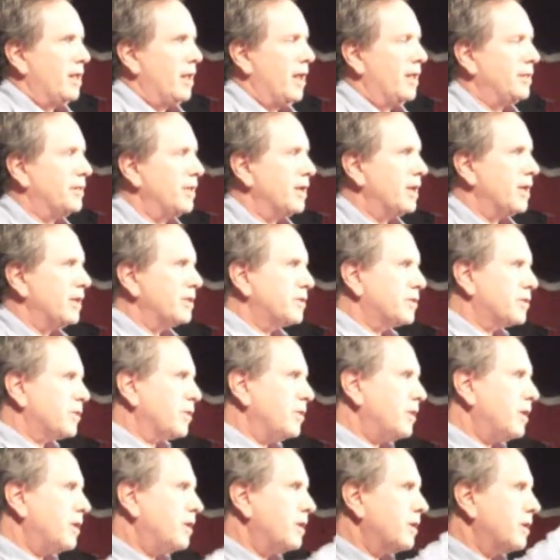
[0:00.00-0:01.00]
And then I
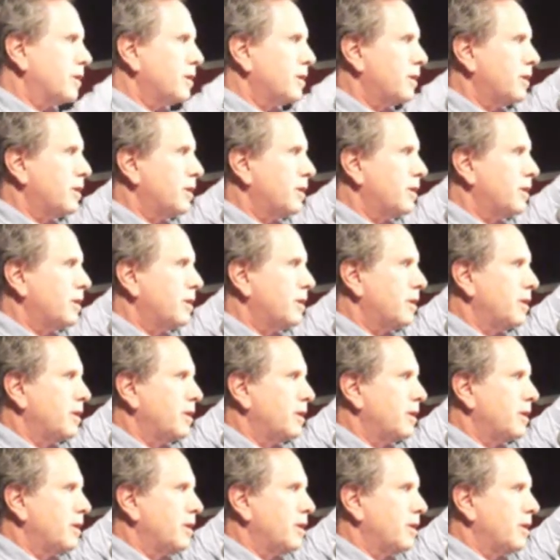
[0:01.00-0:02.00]
saw
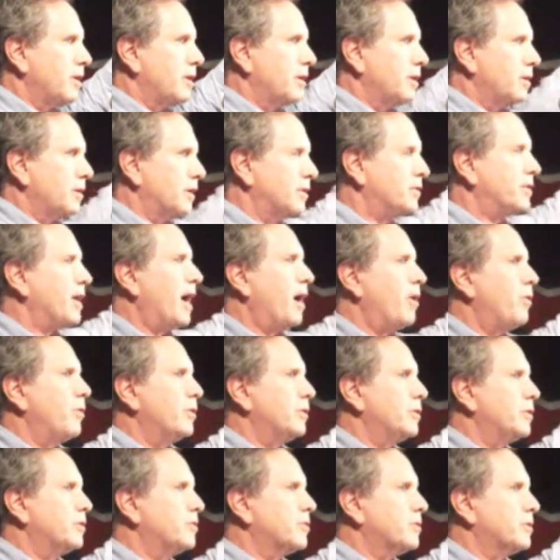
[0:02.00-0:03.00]
the
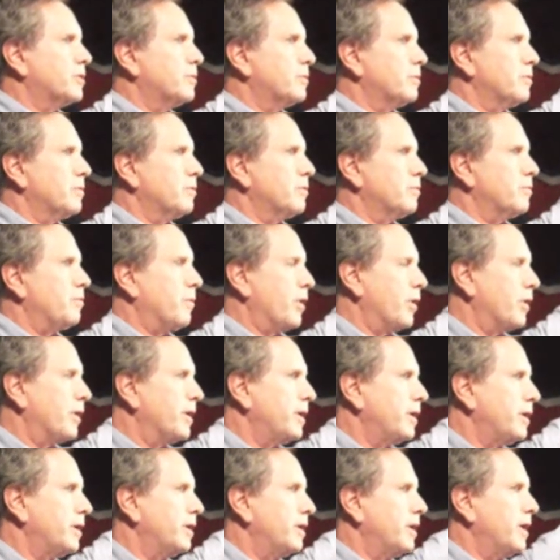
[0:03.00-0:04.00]
towers
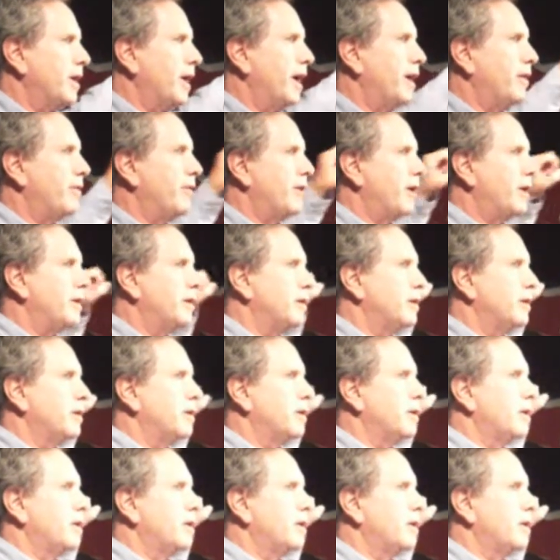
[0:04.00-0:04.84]
burning, and then